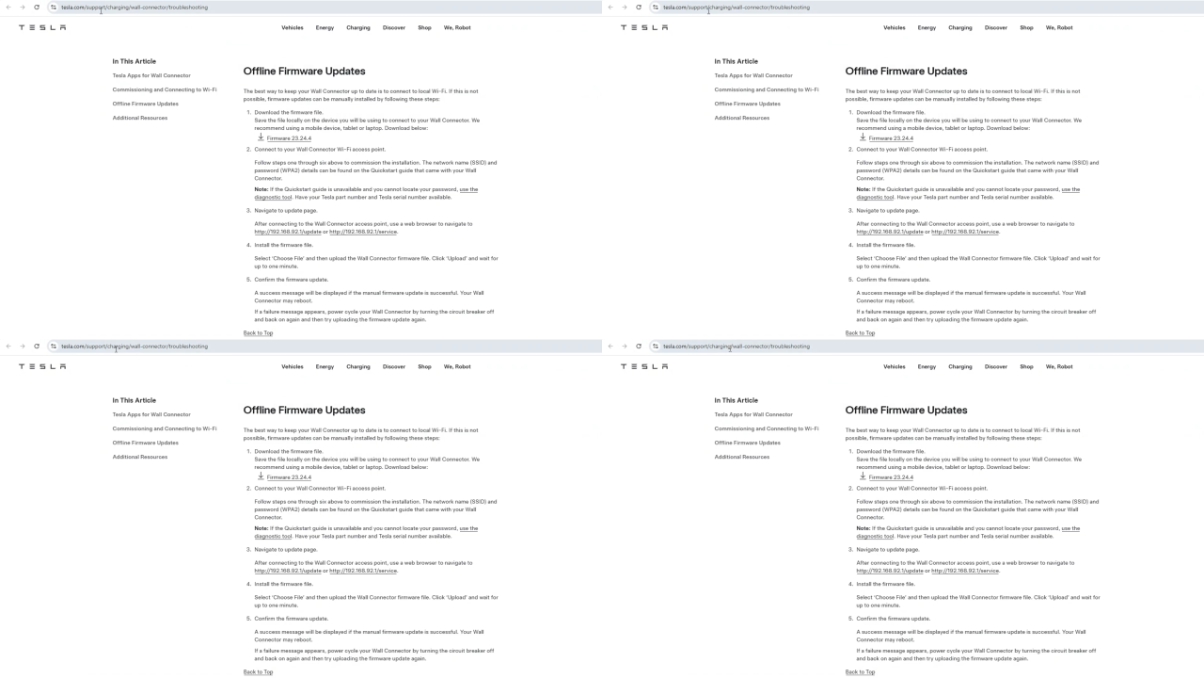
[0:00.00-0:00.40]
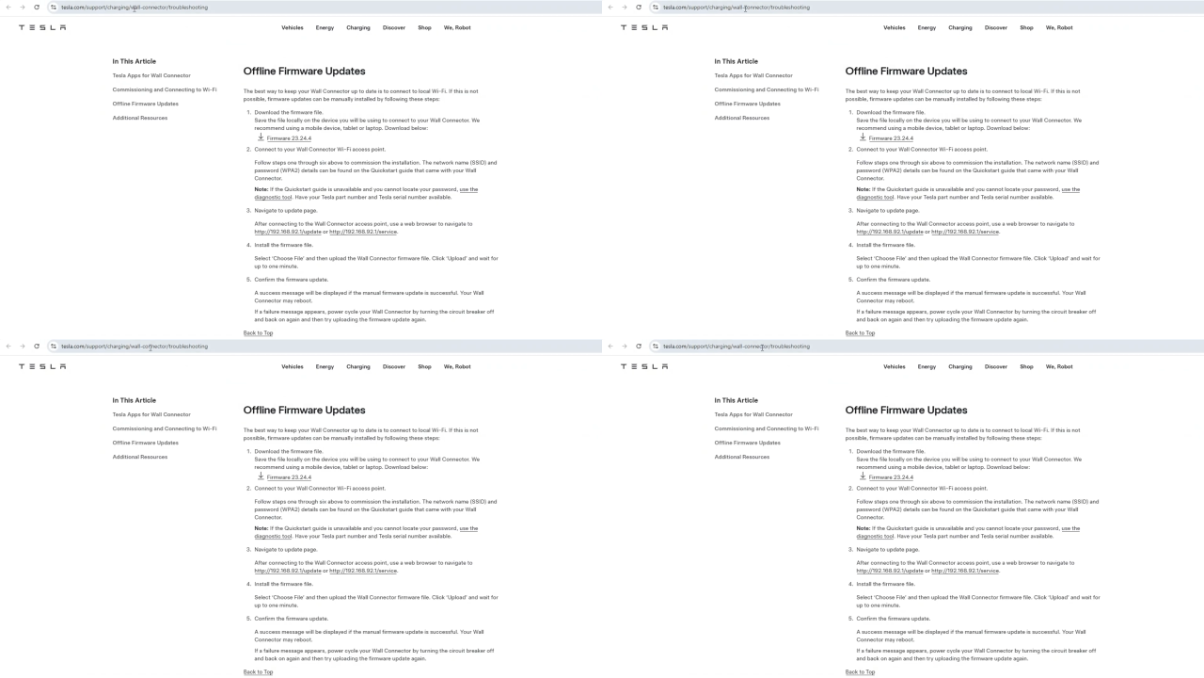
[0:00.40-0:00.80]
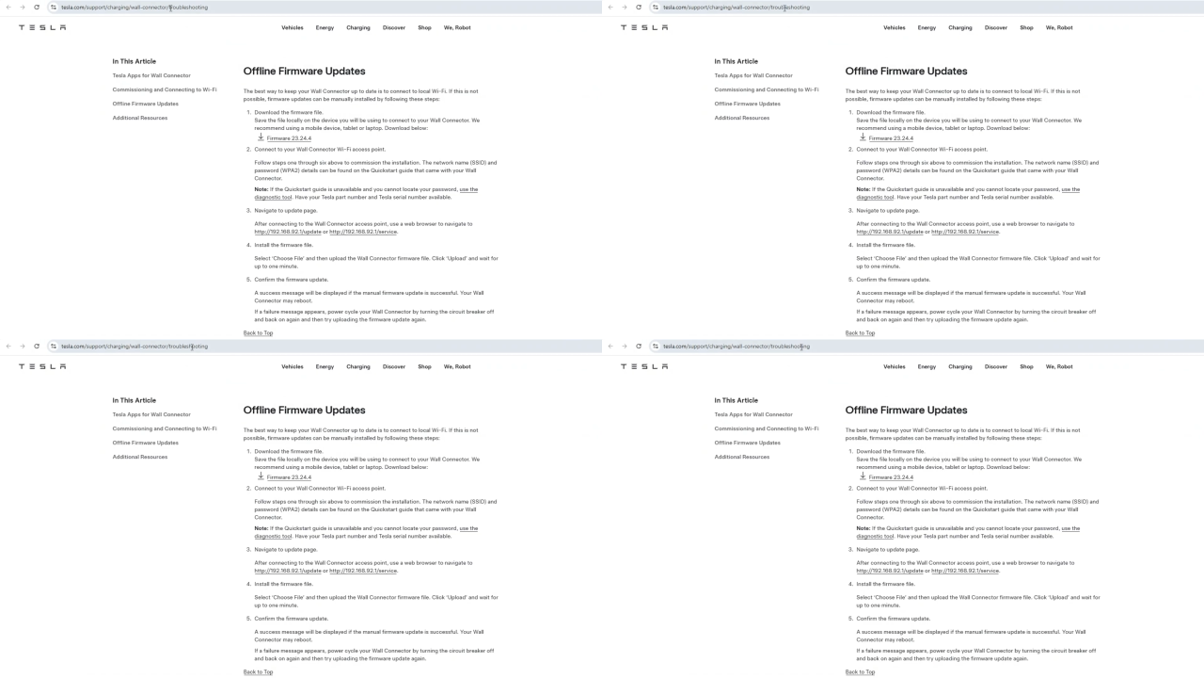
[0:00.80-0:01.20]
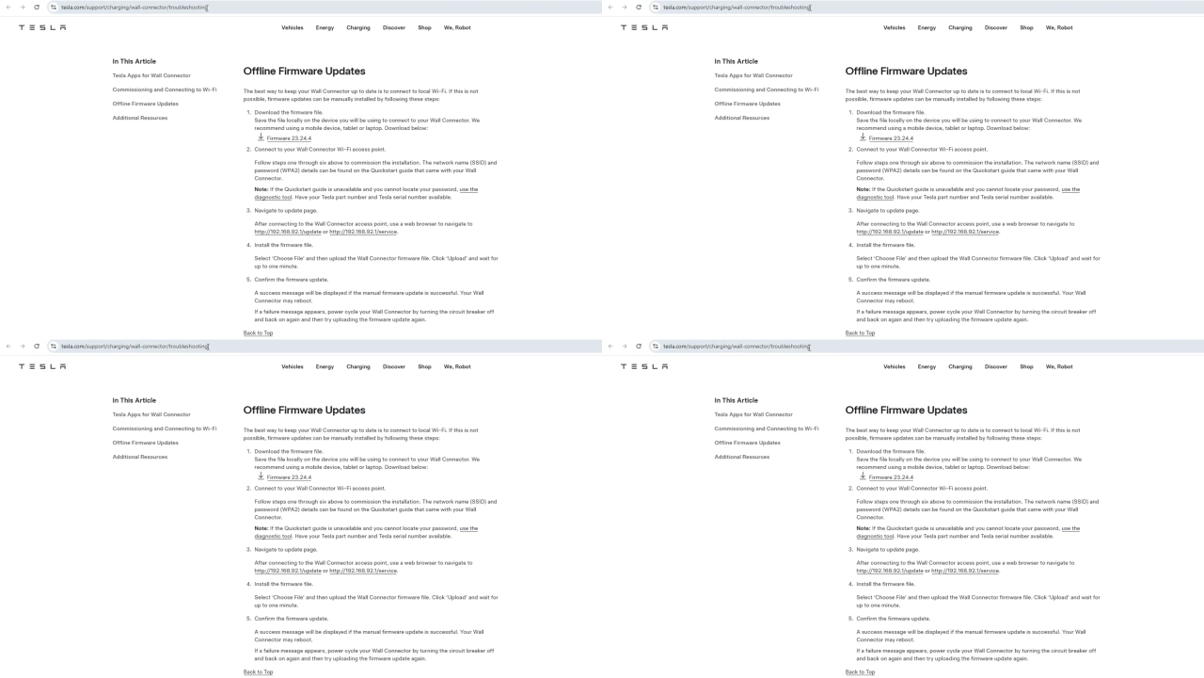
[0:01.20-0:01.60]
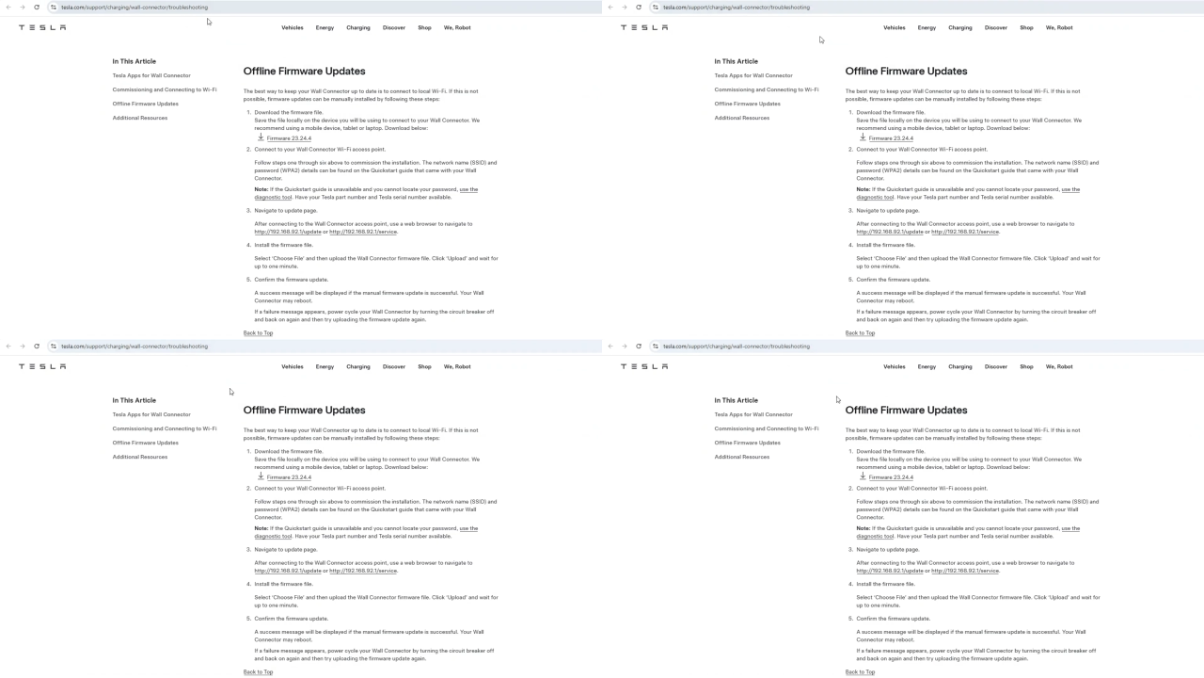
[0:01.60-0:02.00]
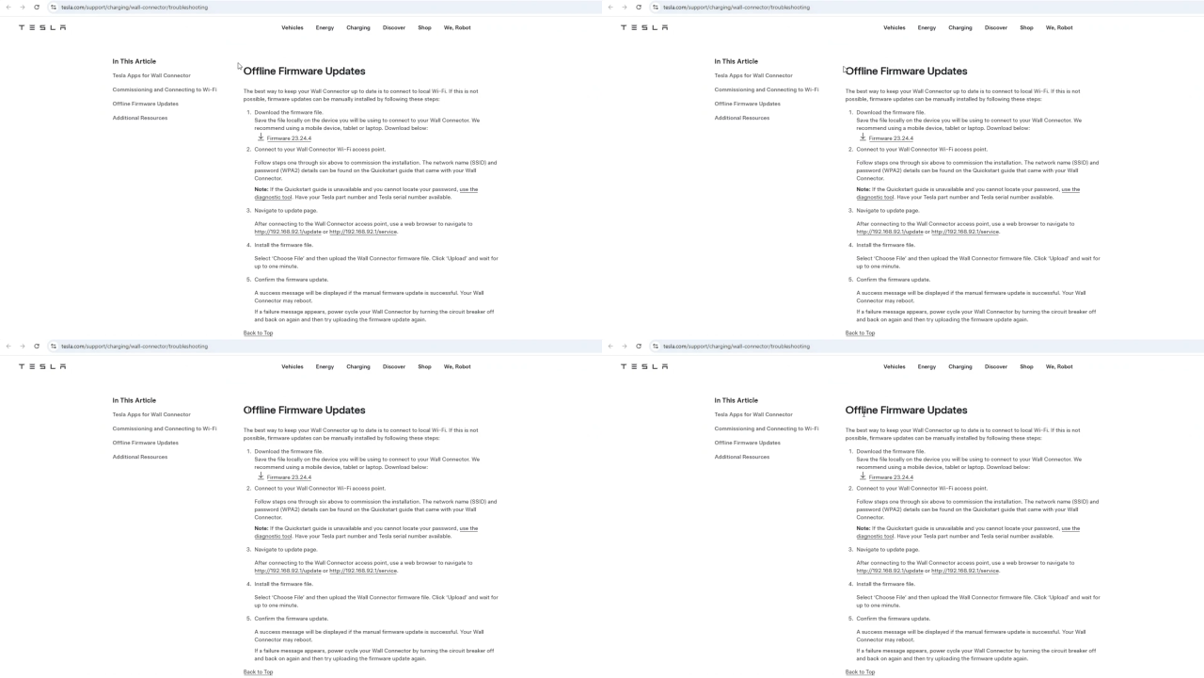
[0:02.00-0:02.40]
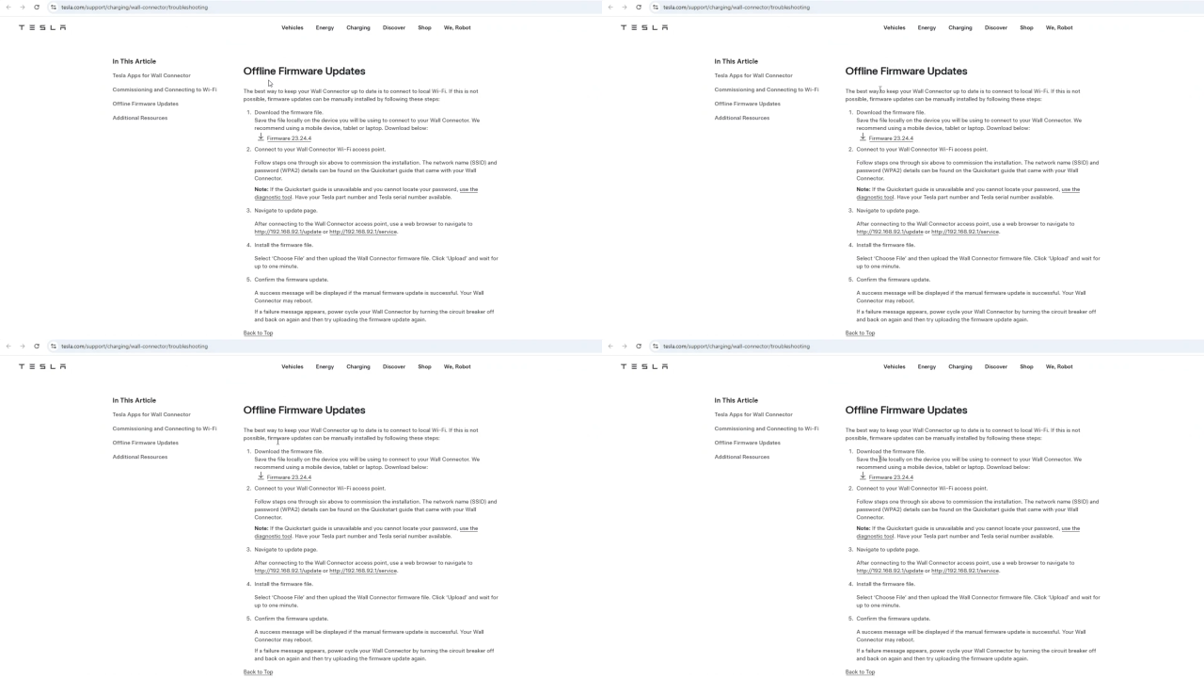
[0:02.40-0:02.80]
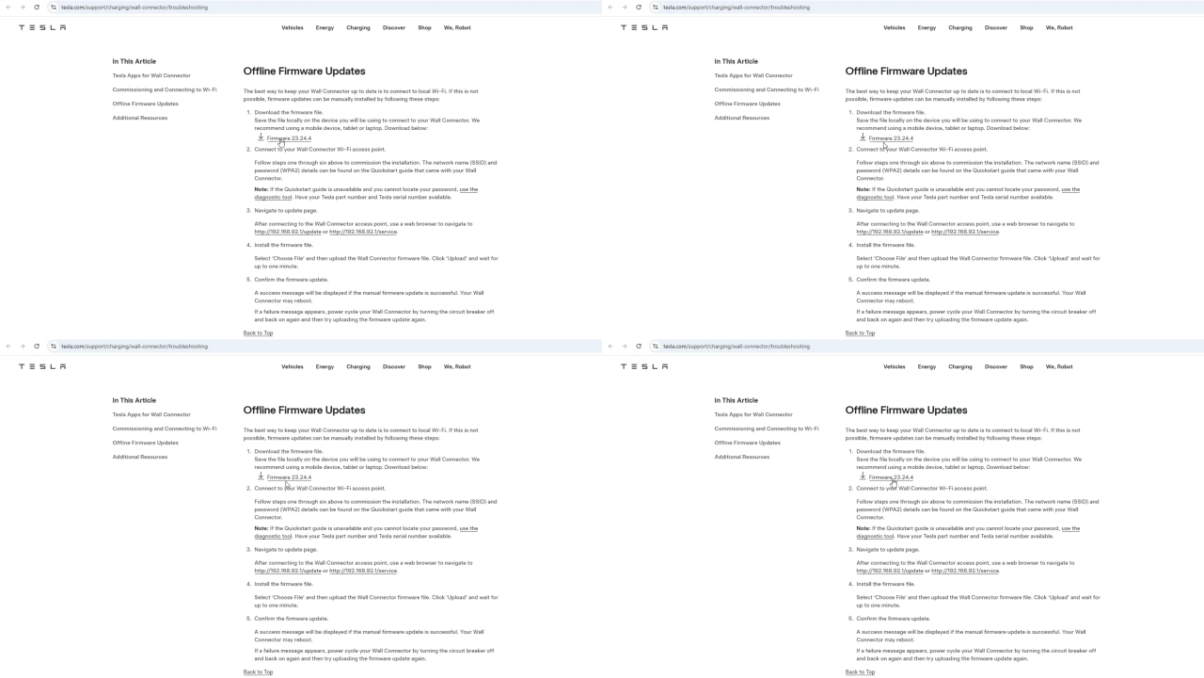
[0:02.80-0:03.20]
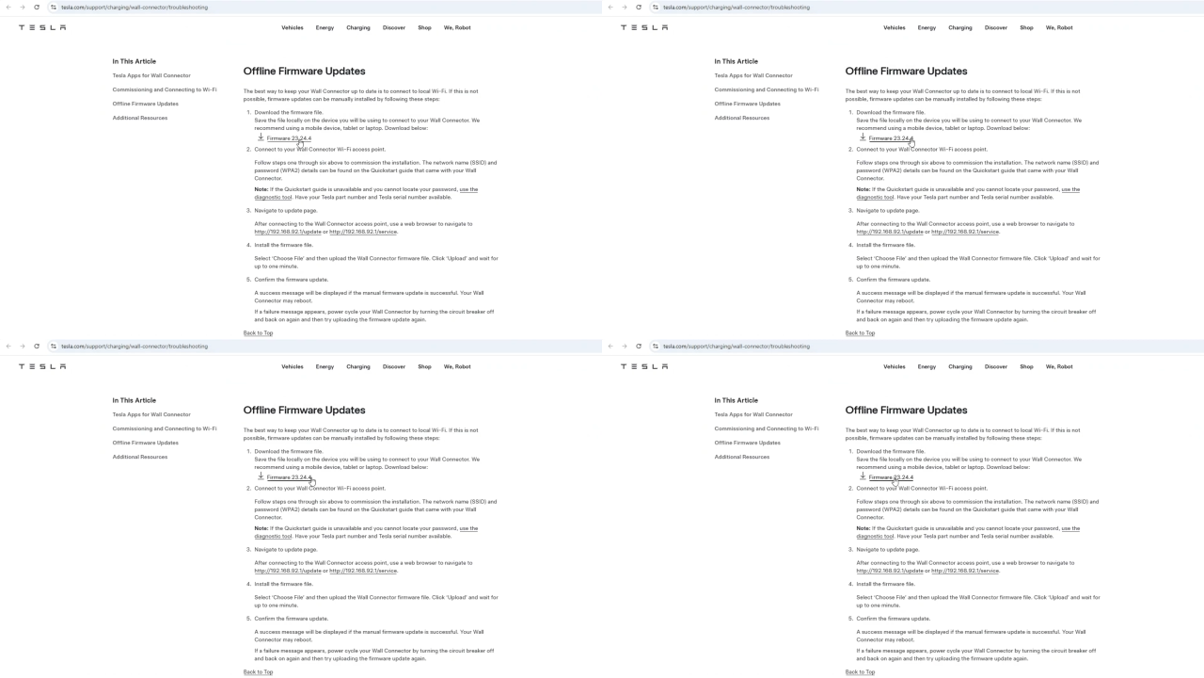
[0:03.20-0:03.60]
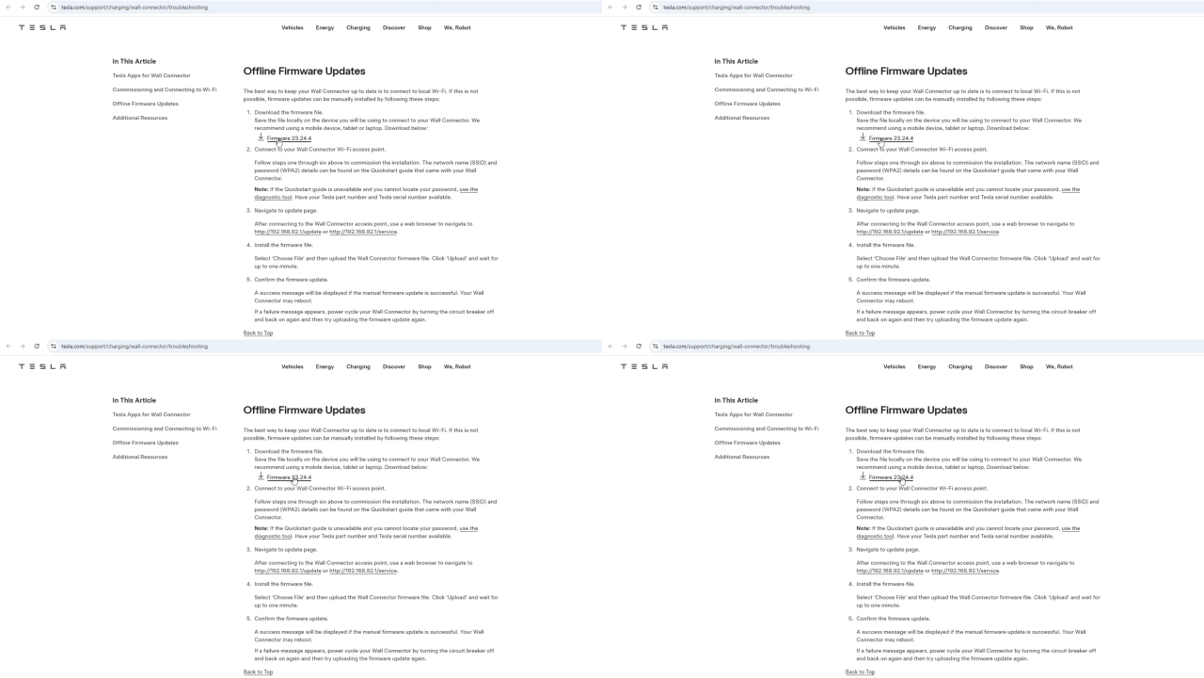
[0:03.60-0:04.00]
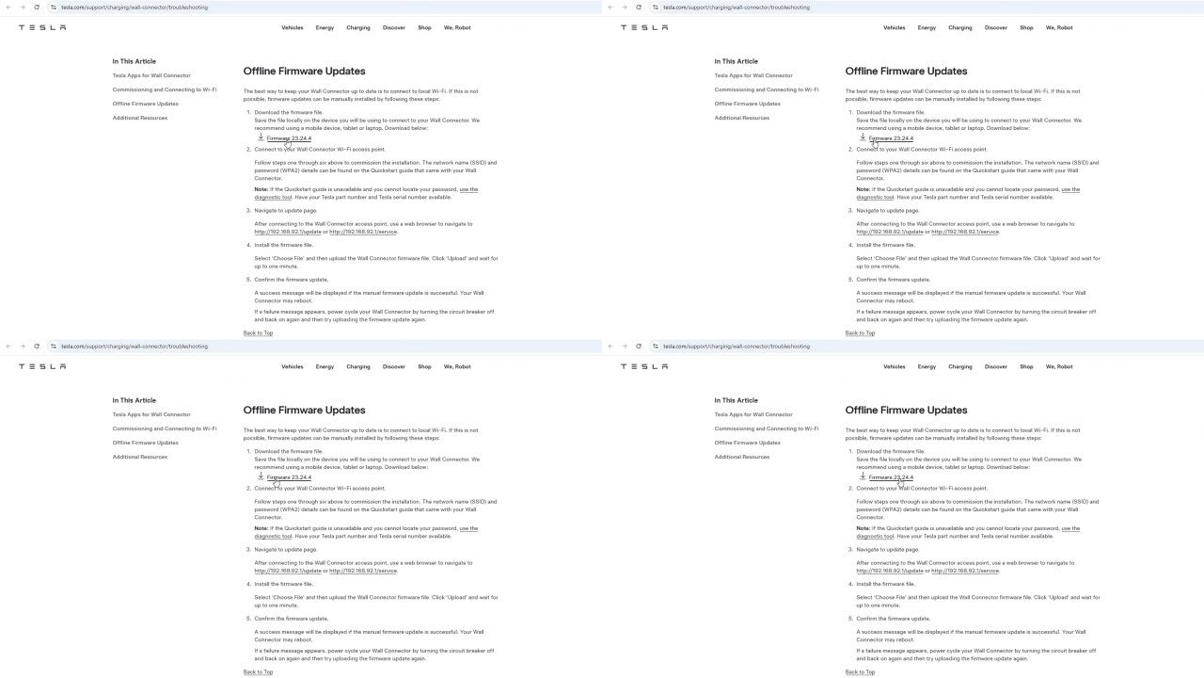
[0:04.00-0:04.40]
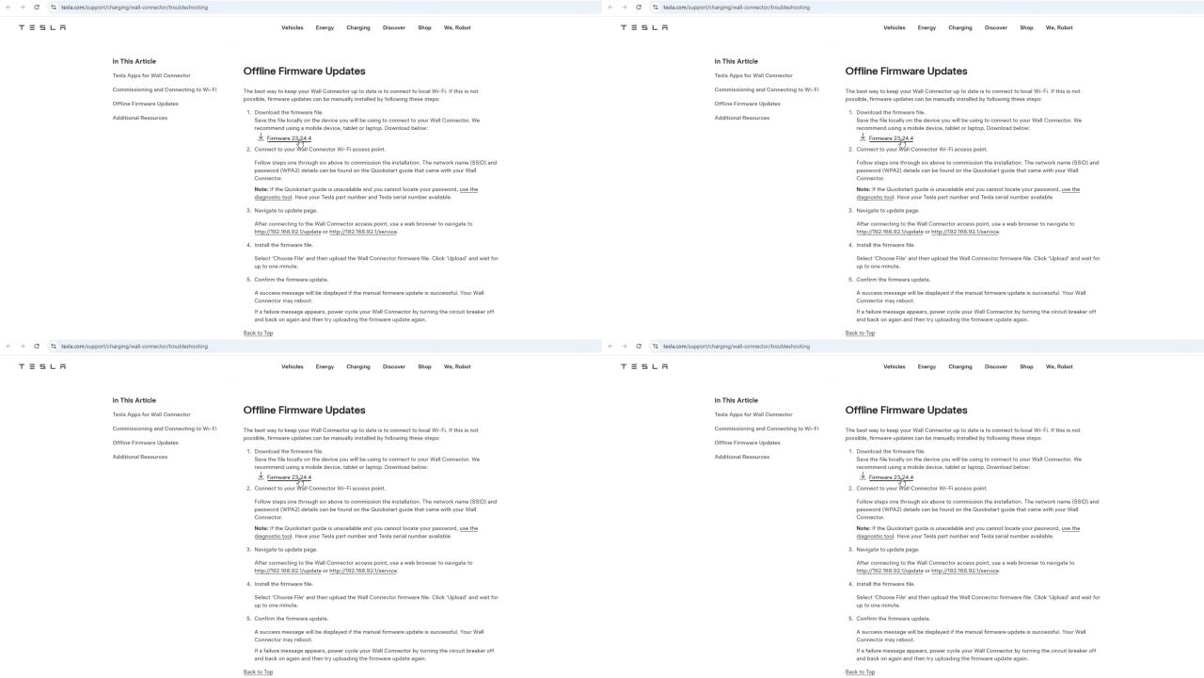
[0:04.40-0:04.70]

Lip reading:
(no speaker visible)